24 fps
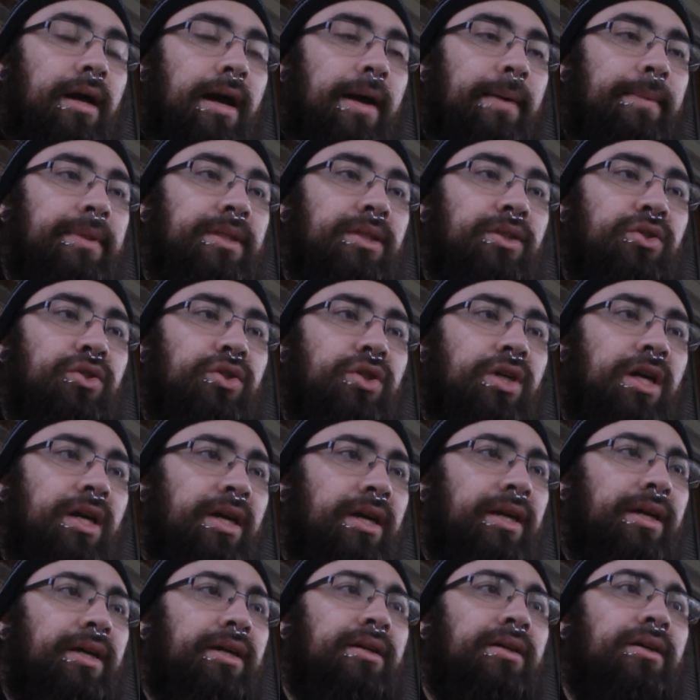I've been
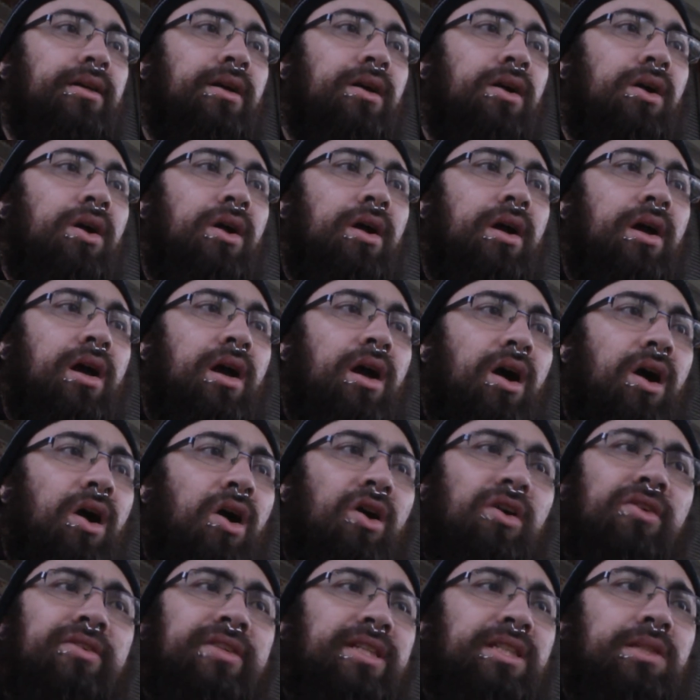trying
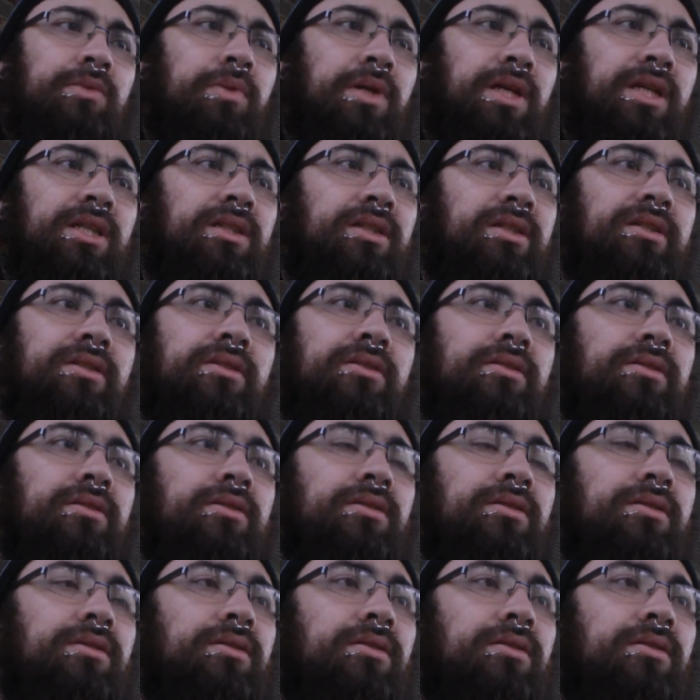all these places.